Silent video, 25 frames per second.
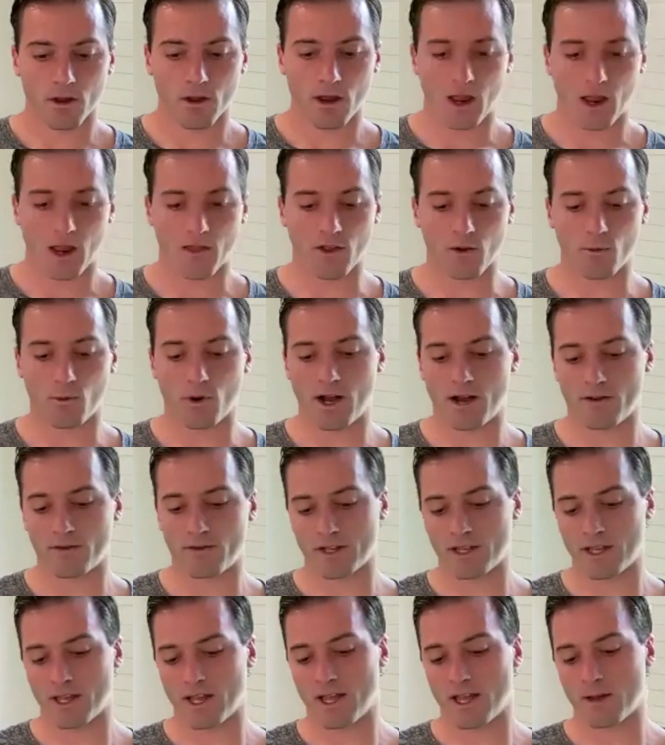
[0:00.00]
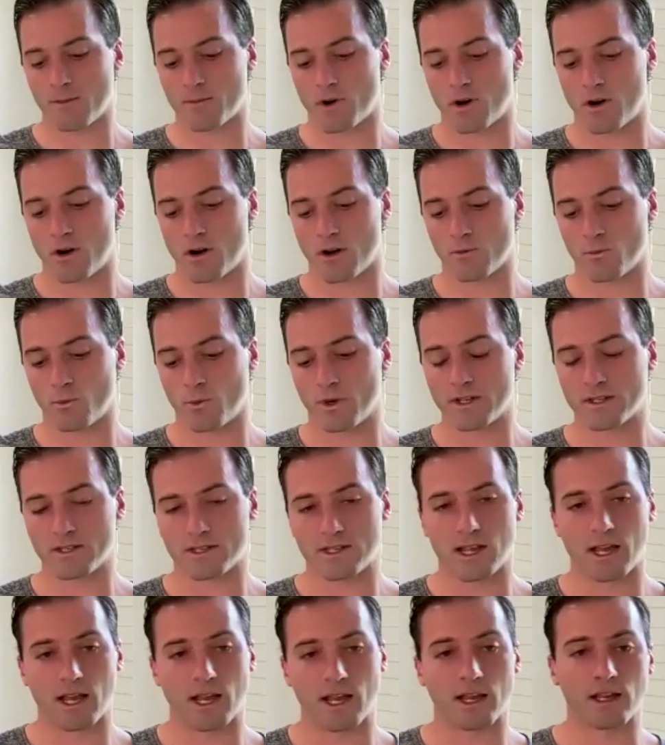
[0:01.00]
and then we'll have a game on
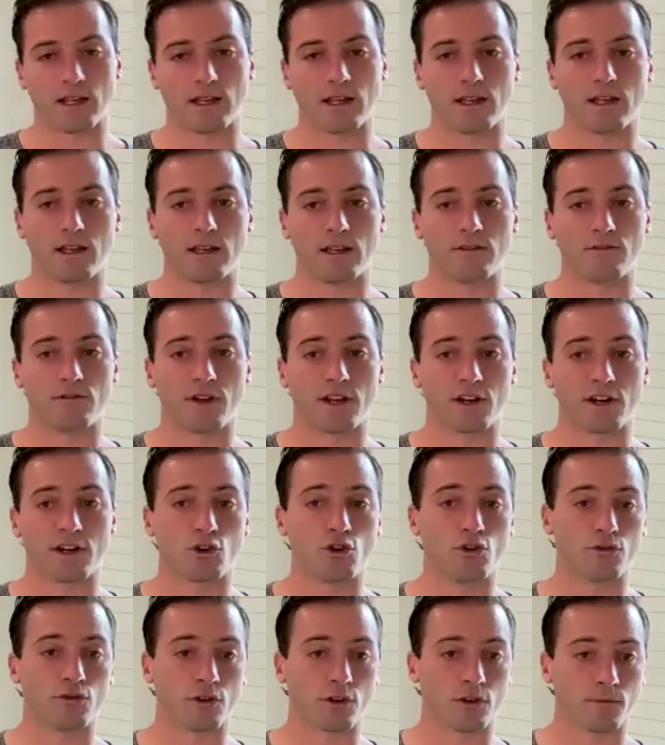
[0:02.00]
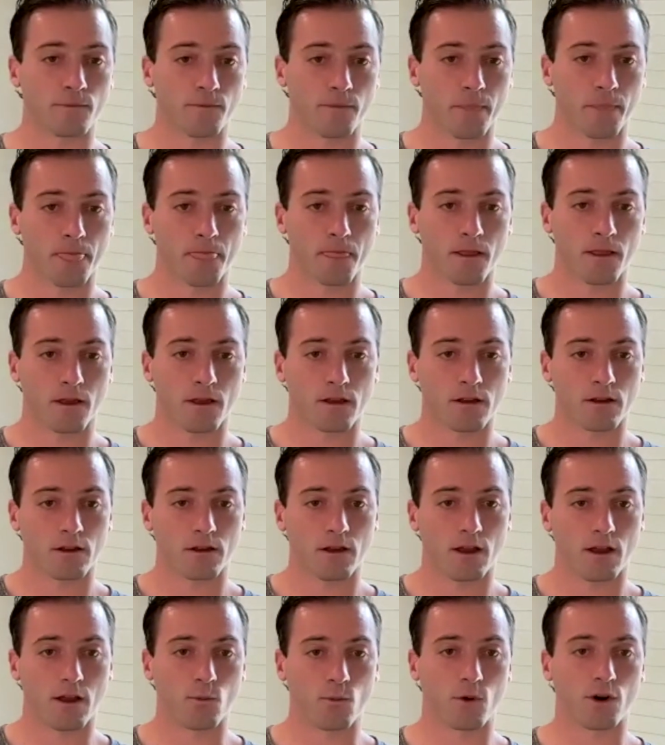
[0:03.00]
Wednesday in Vancouver,
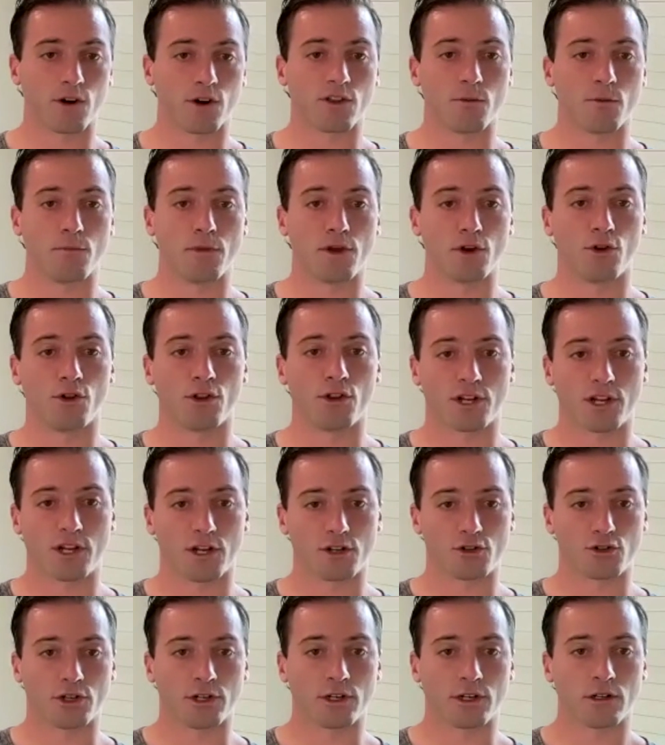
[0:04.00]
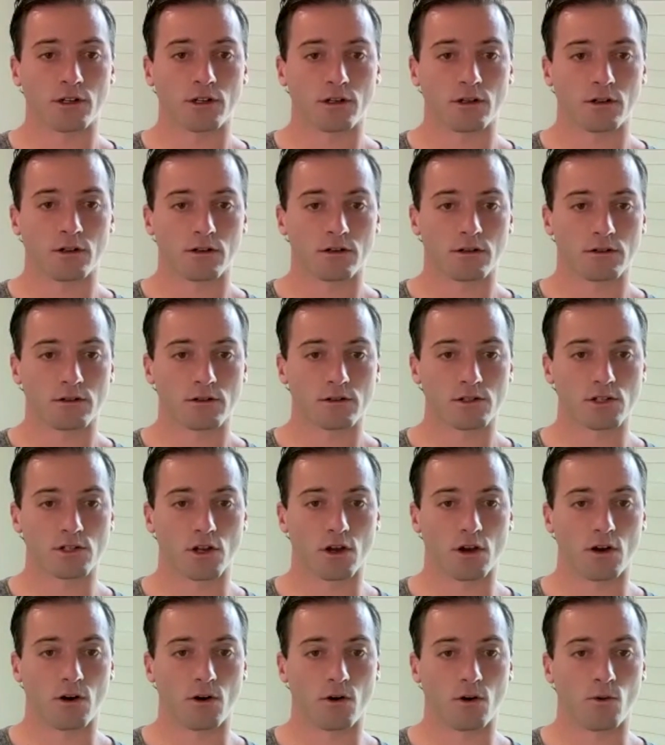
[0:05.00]
and we're in the middle of the country.
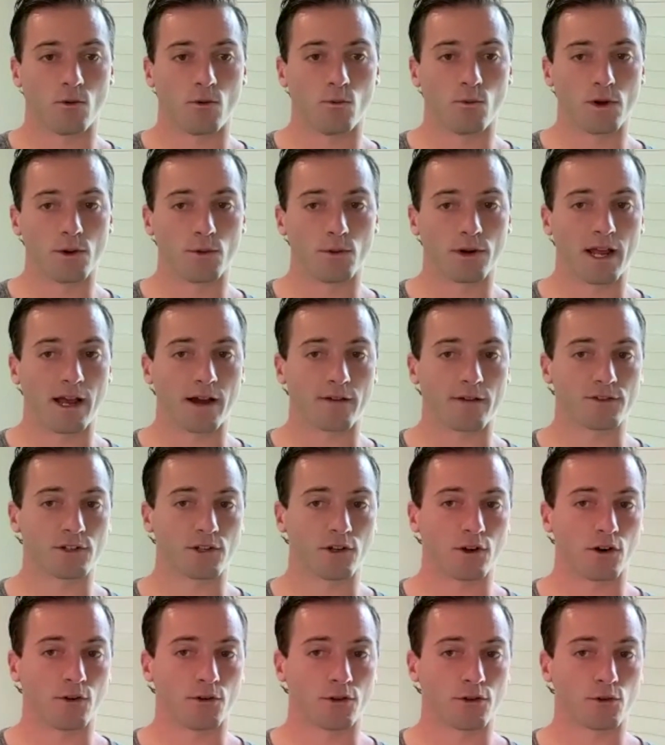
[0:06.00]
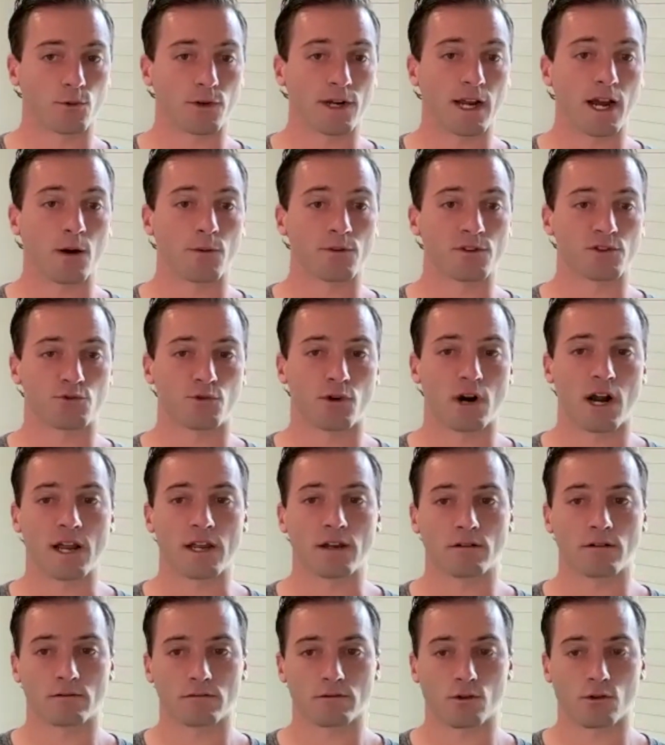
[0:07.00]
So we would have to go 3 hours
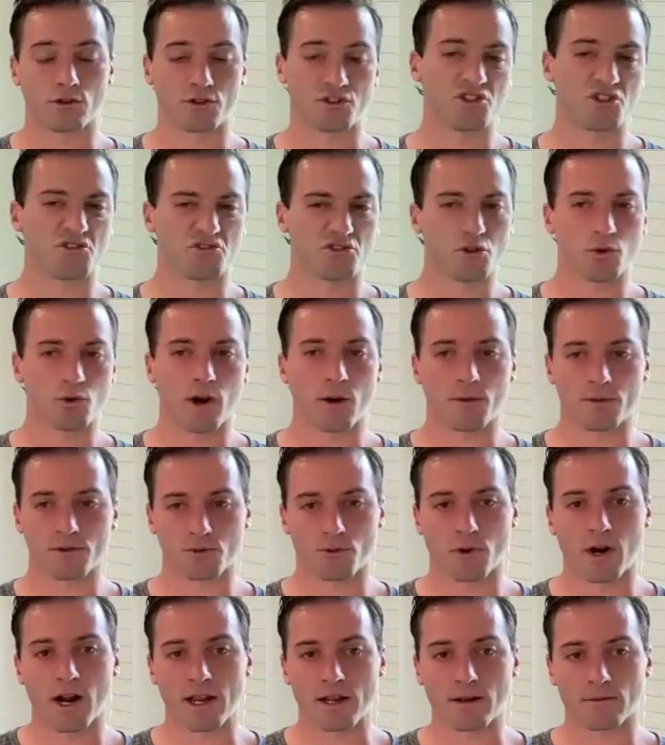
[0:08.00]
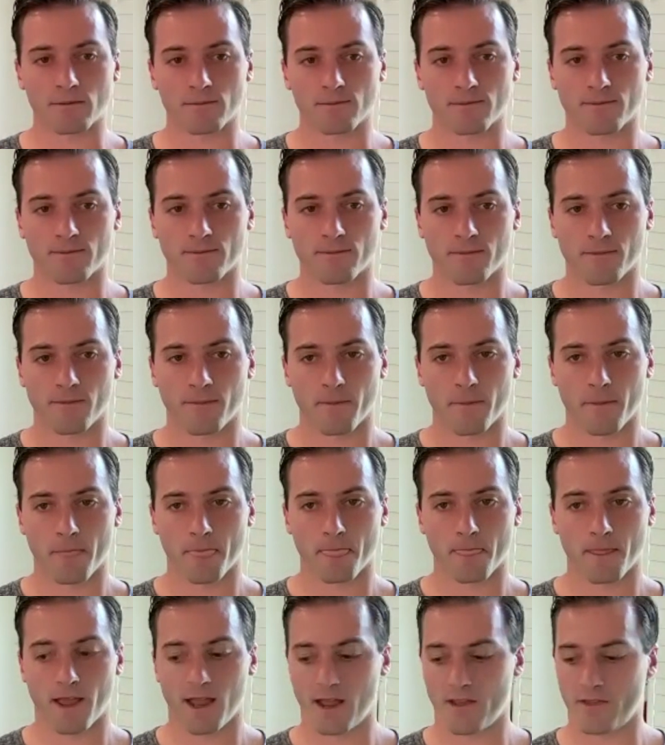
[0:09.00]
right or 2 hours right,
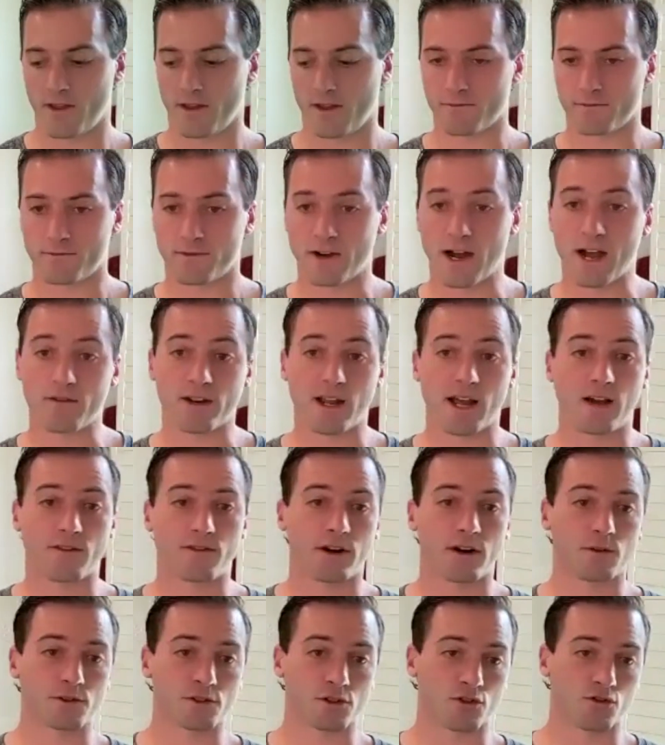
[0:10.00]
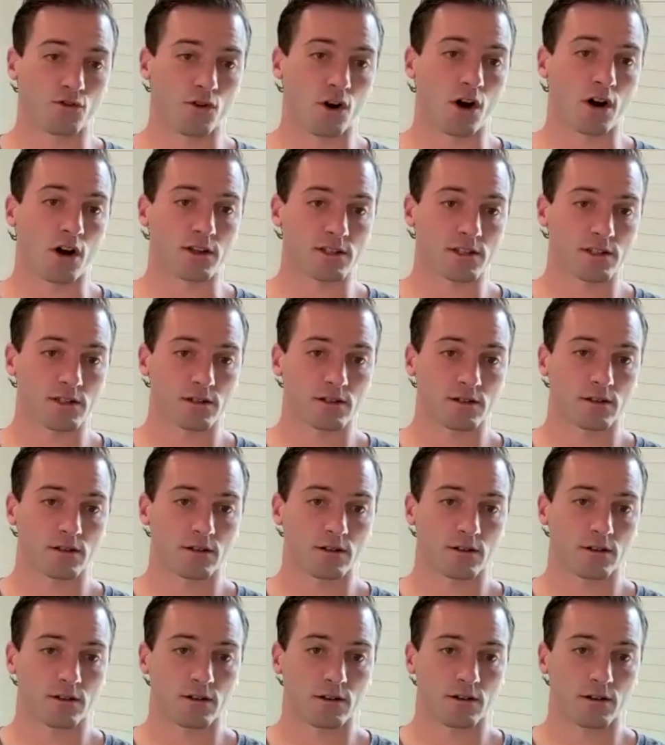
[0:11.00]
and then 5.5 hours across.
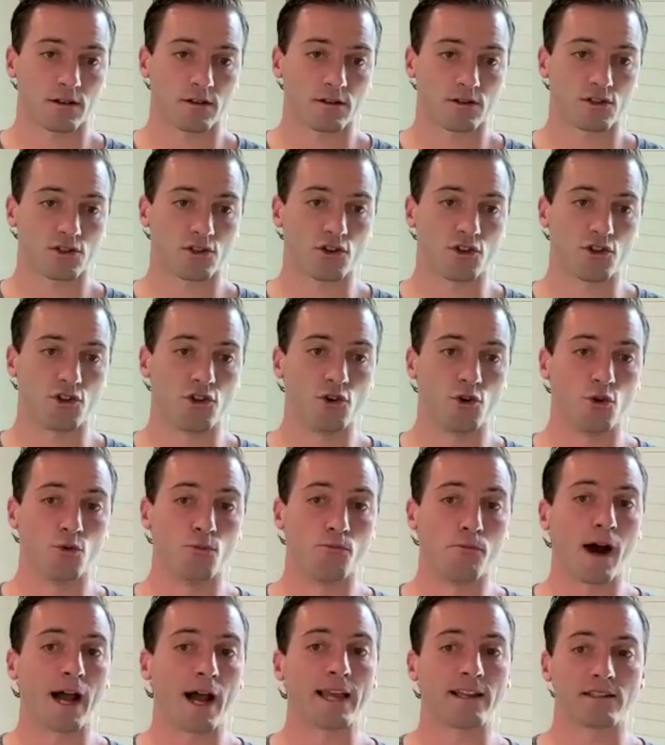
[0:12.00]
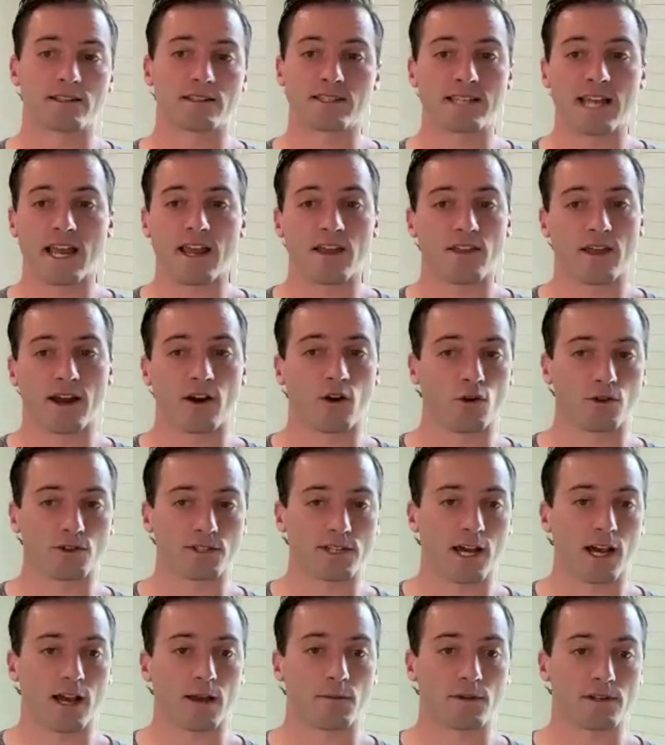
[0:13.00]
Yeah. So you might stay that whole
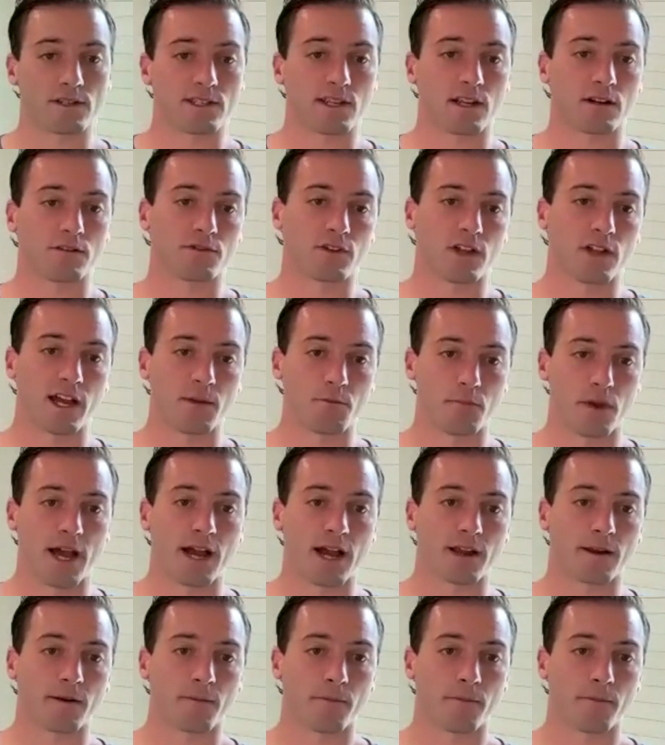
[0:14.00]
time instead of flying back.